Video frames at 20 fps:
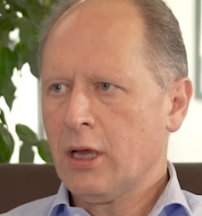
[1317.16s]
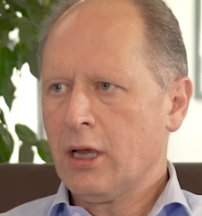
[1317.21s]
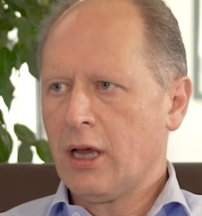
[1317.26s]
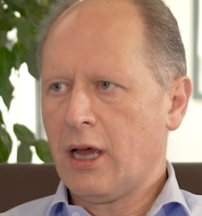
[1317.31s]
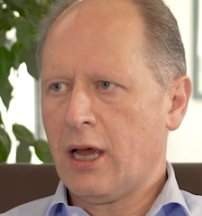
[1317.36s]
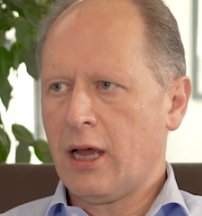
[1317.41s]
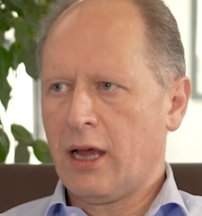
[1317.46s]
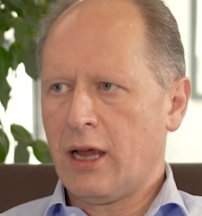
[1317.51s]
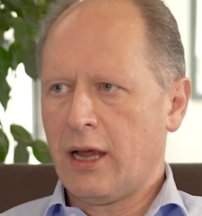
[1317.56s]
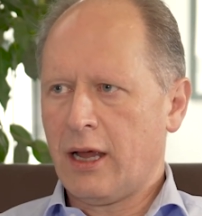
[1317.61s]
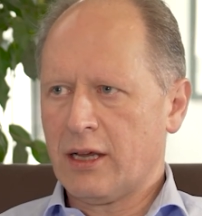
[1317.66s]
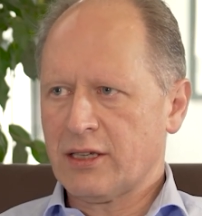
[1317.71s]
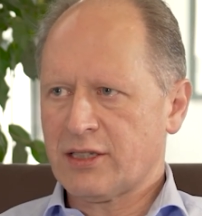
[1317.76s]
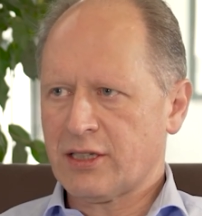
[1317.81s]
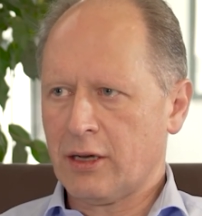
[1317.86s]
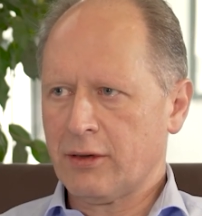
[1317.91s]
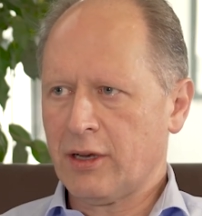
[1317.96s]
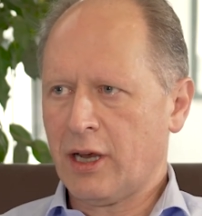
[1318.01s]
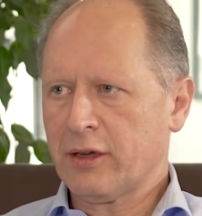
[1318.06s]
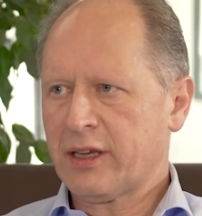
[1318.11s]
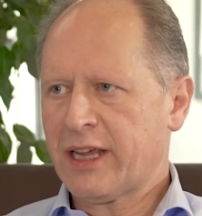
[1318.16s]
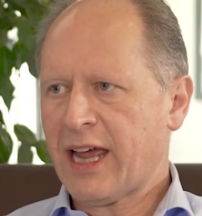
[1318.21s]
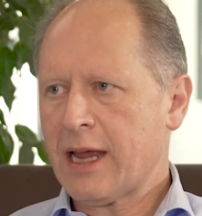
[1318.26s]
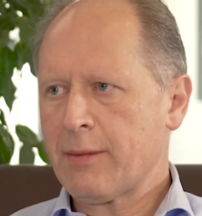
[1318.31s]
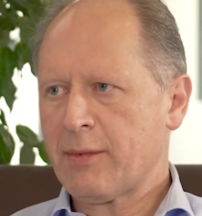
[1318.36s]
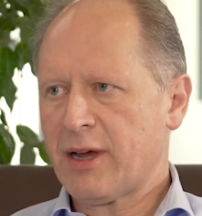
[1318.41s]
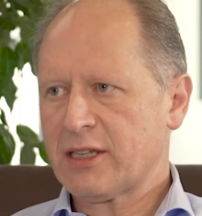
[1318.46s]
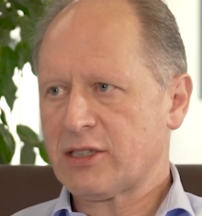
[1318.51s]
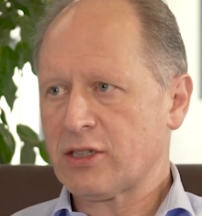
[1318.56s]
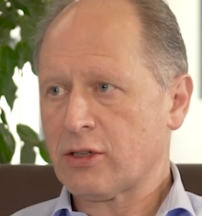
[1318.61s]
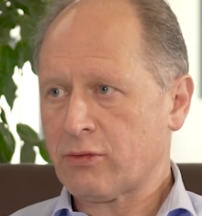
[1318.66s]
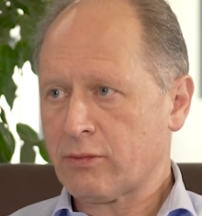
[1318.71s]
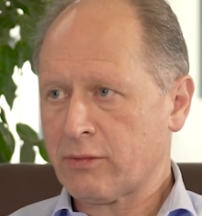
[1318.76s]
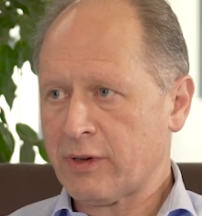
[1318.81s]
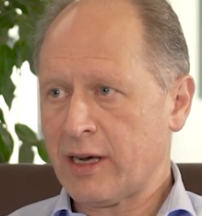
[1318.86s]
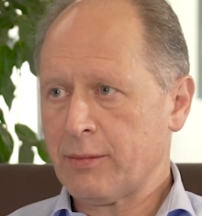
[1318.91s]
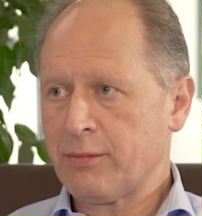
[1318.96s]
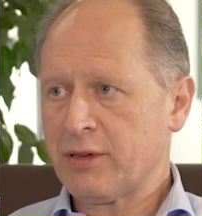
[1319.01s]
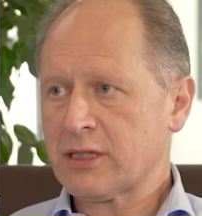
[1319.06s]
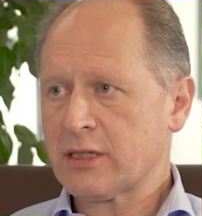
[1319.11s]
So Kmart's a
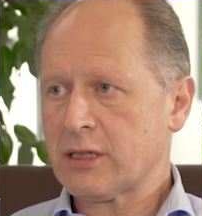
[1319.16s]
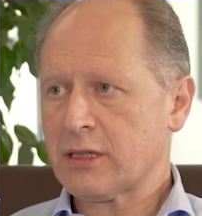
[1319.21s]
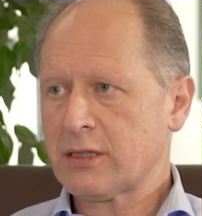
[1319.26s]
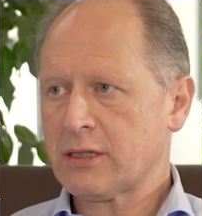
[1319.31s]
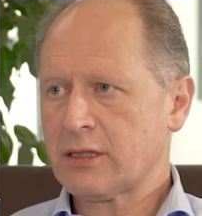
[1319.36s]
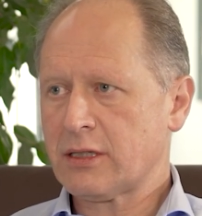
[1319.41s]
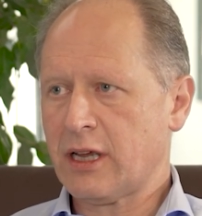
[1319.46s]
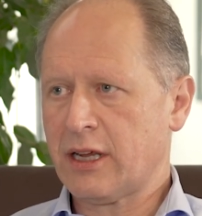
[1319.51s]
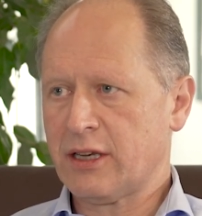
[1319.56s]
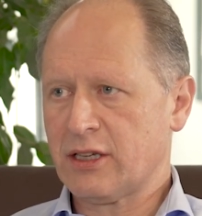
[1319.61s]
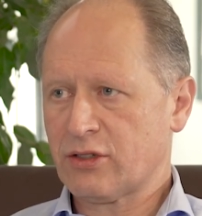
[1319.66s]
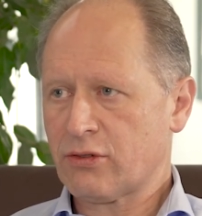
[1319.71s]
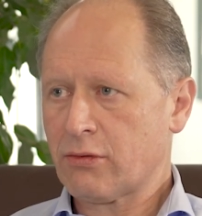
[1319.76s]
great business and it's